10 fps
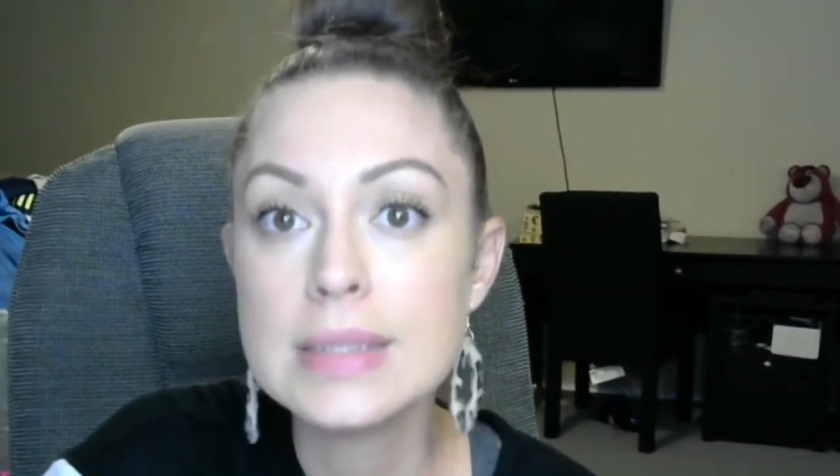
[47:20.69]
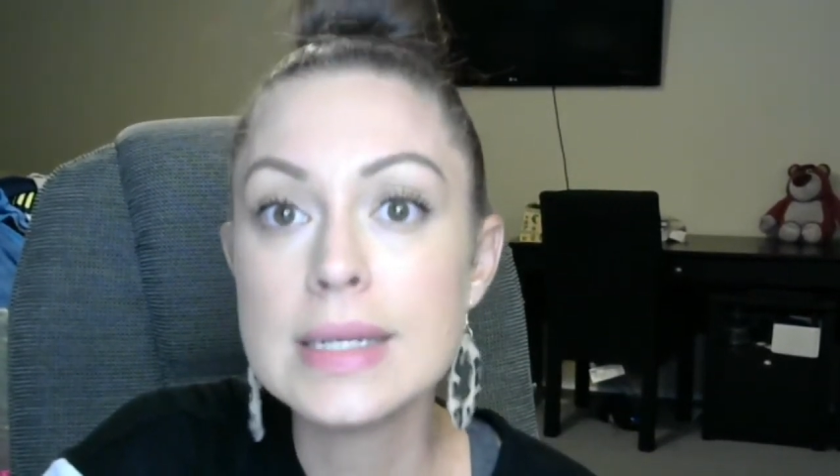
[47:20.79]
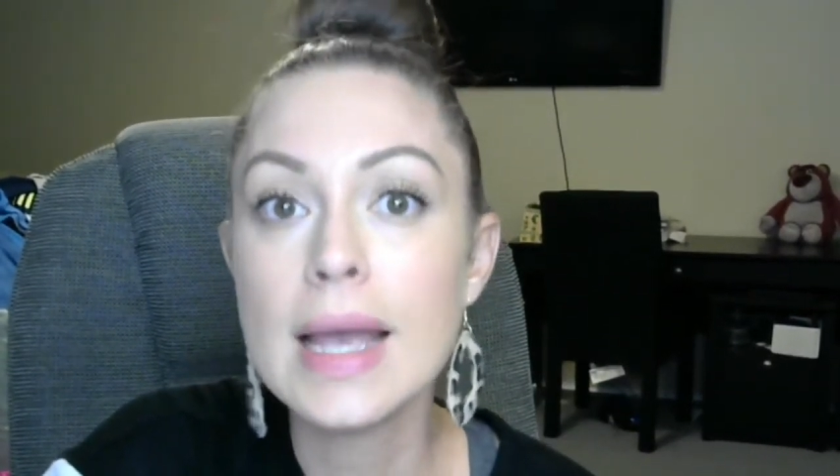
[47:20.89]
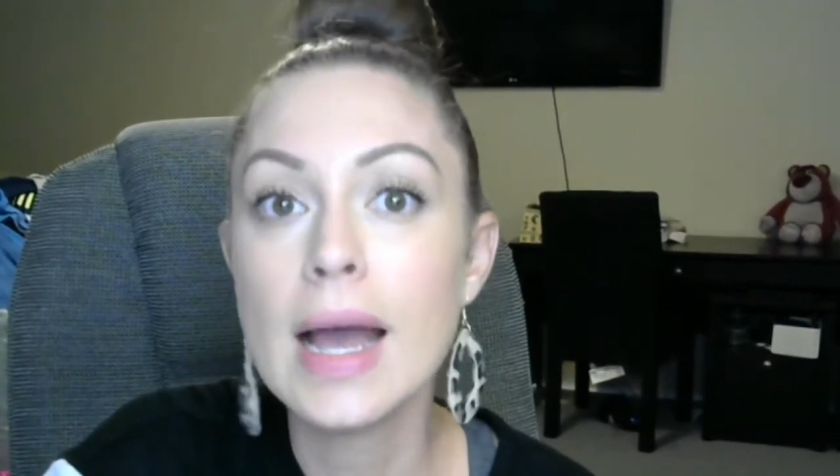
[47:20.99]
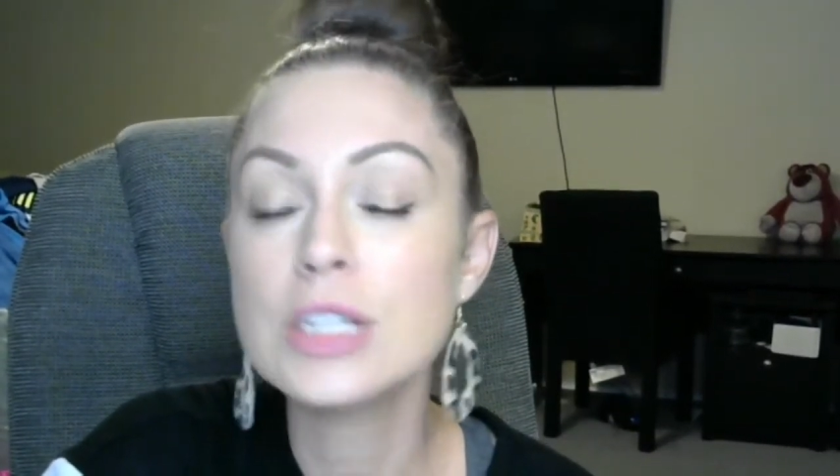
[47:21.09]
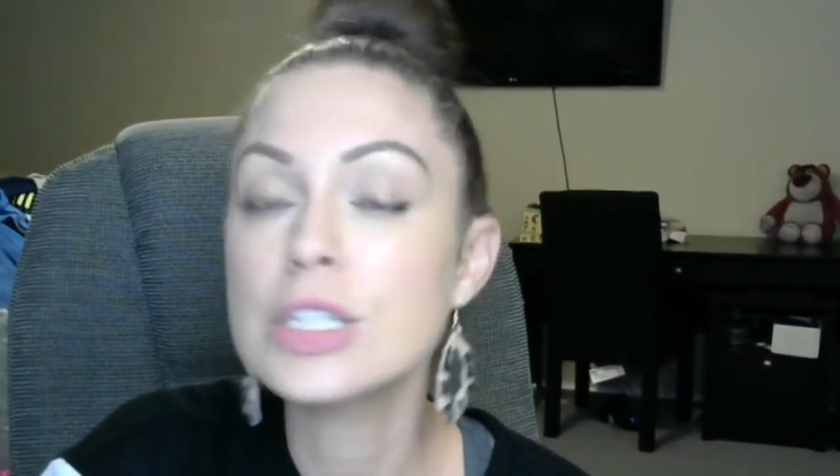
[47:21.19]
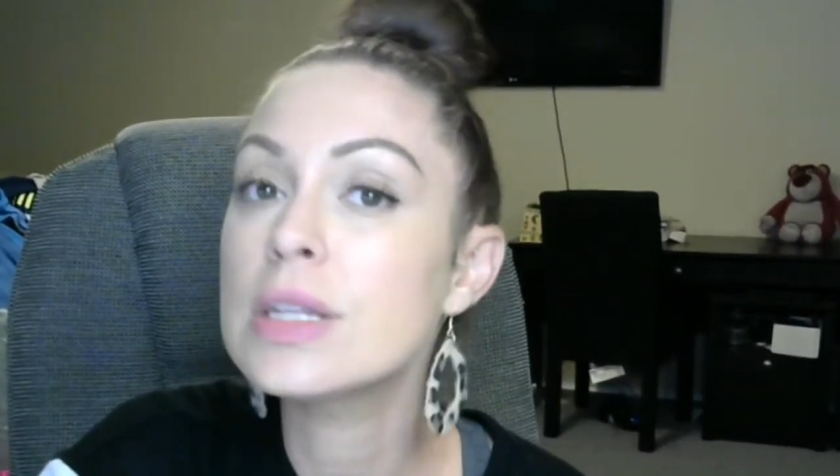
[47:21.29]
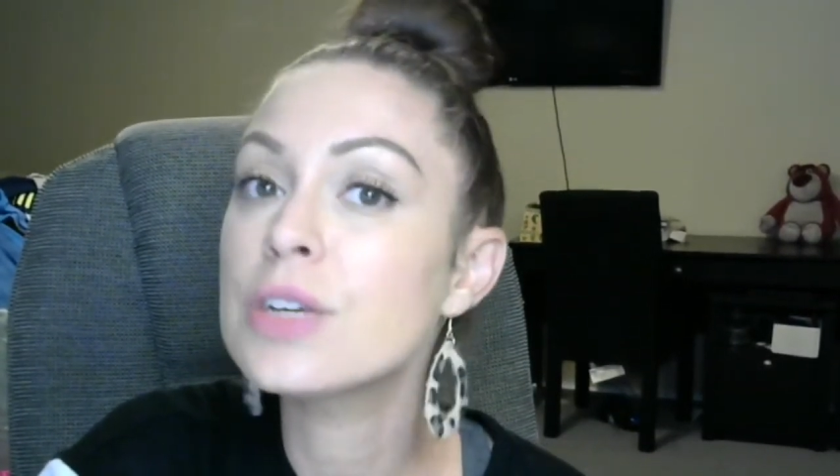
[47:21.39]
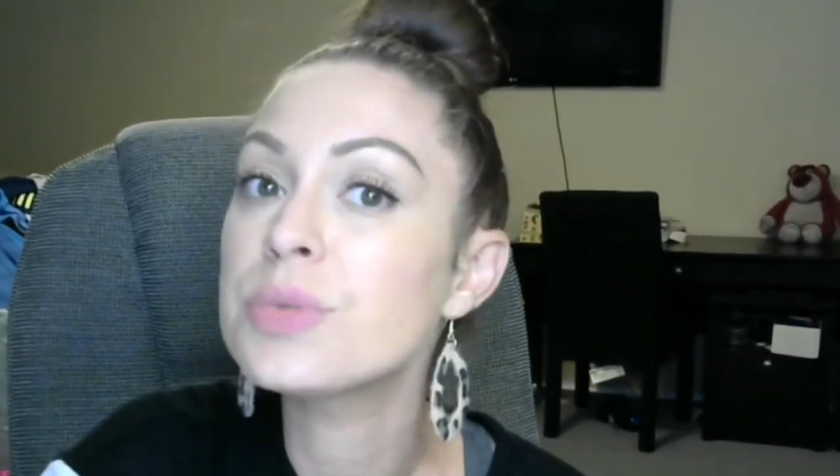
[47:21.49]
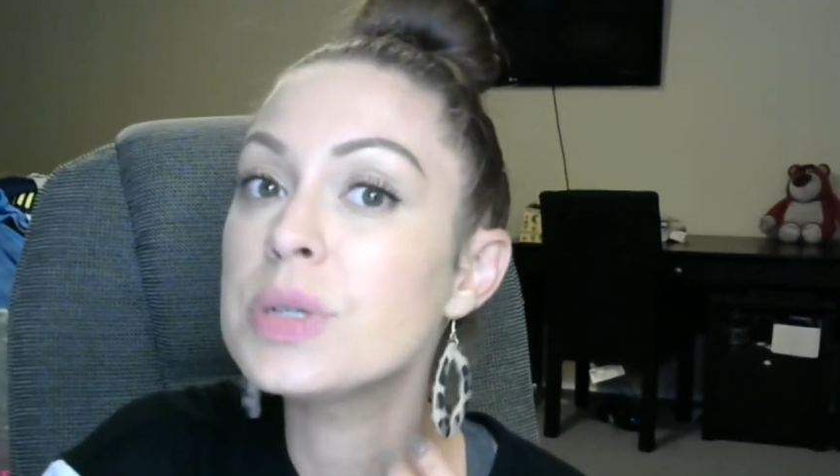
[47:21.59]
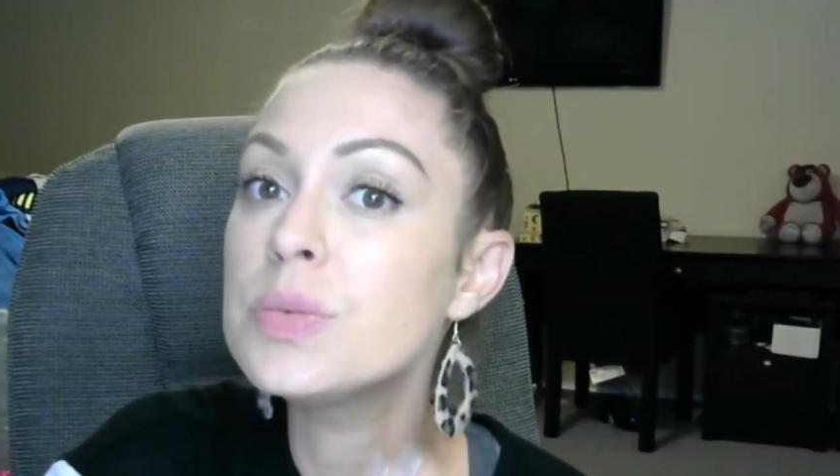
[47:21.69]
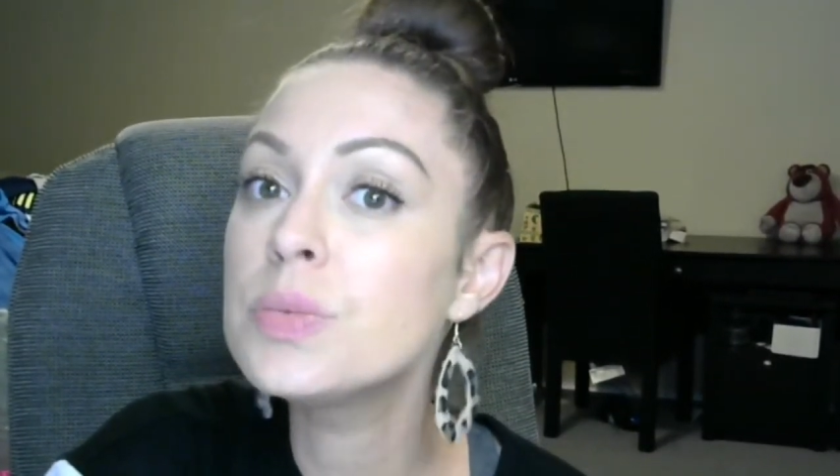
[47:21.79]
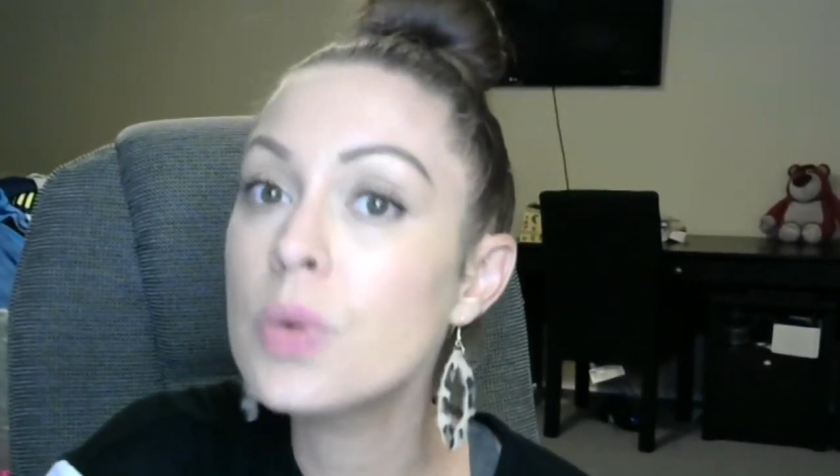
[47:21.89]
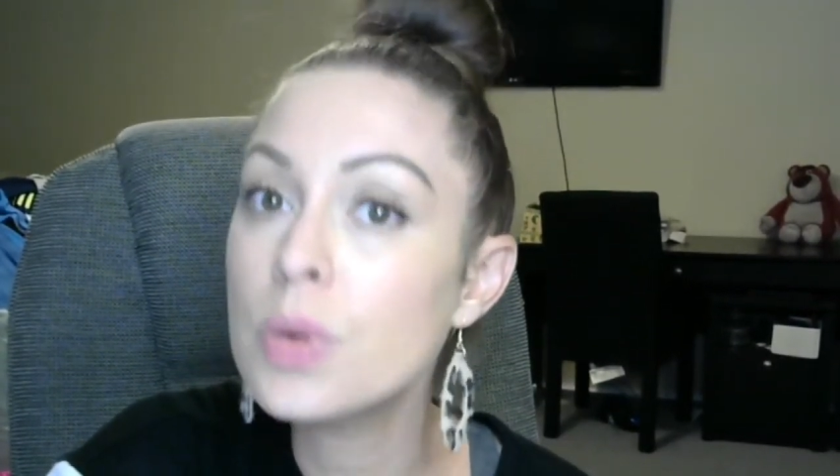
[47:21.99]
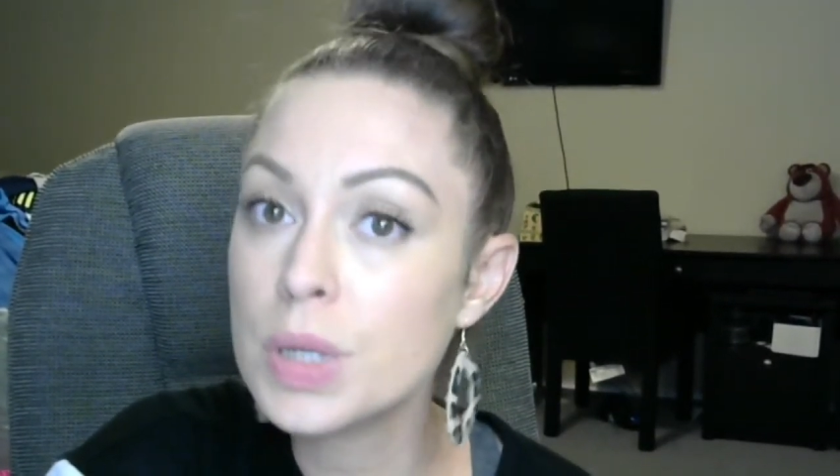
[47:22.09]
to cash in their
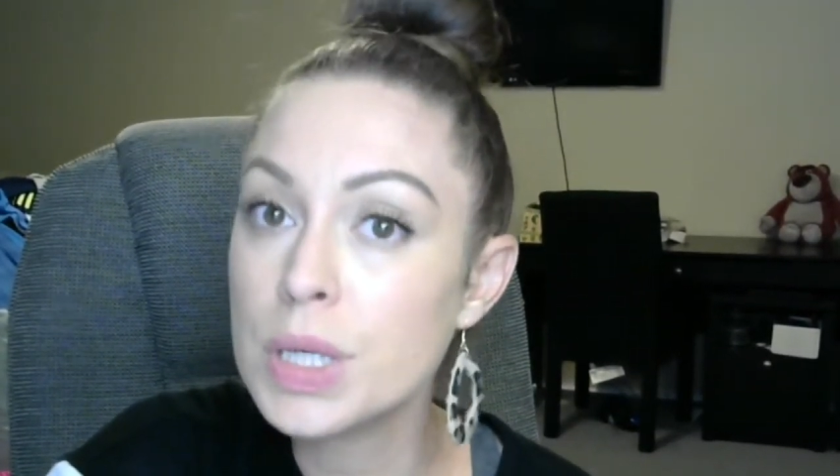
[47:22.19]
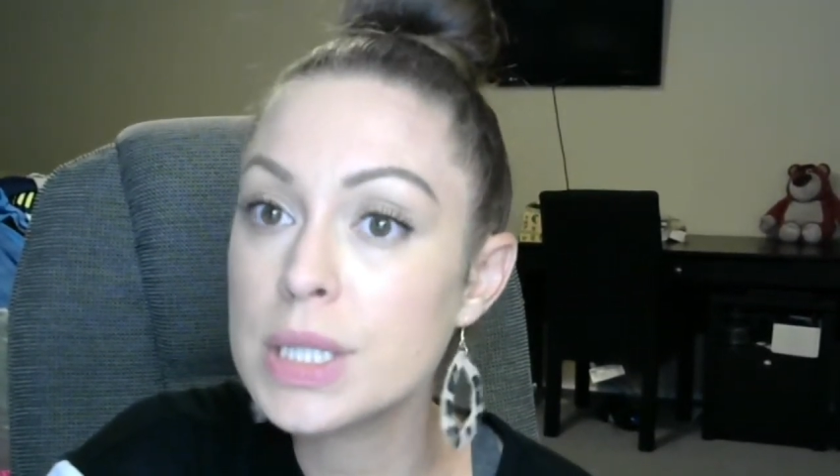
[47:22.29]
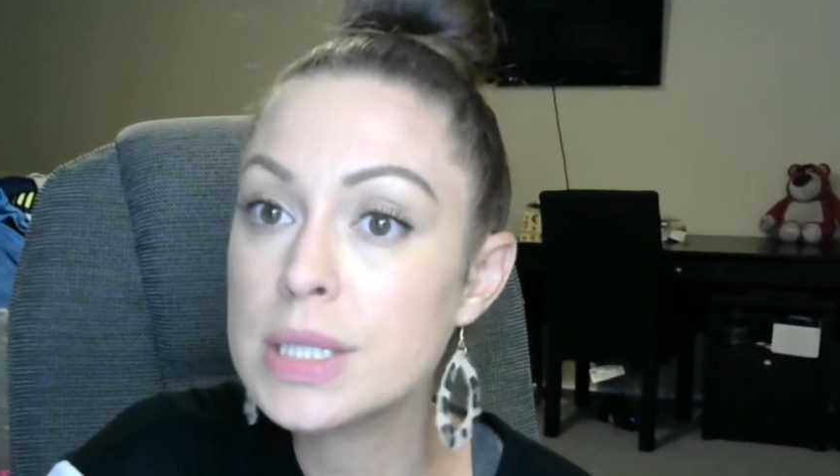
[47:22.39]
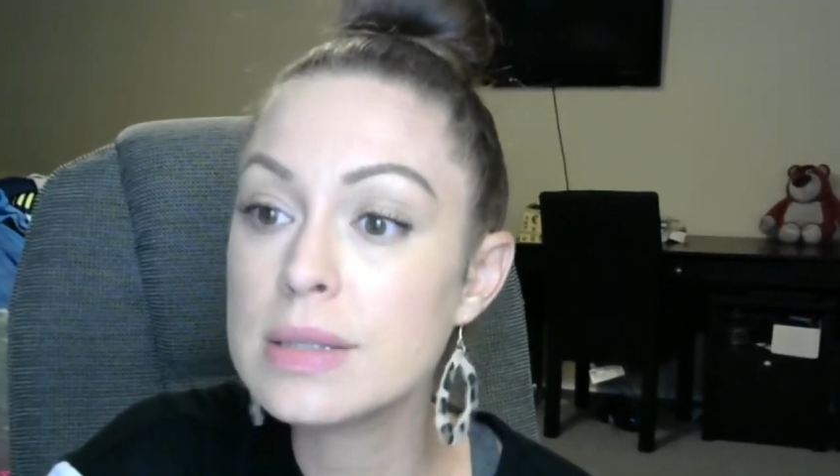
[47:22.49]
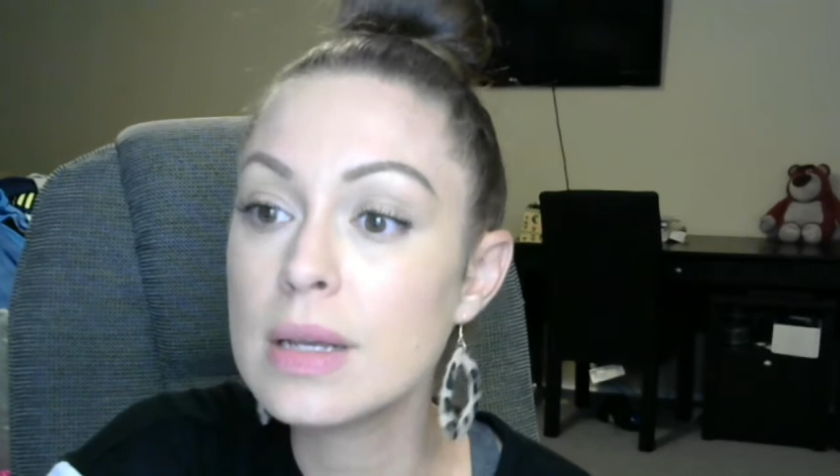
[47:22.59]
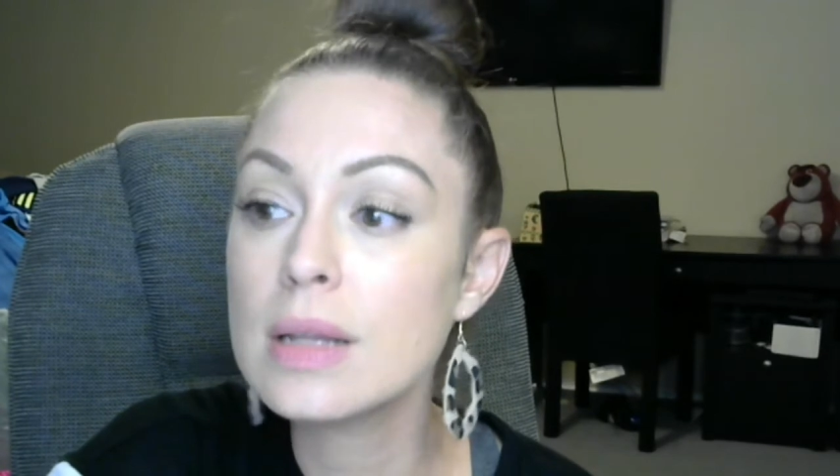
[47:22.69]
rewards,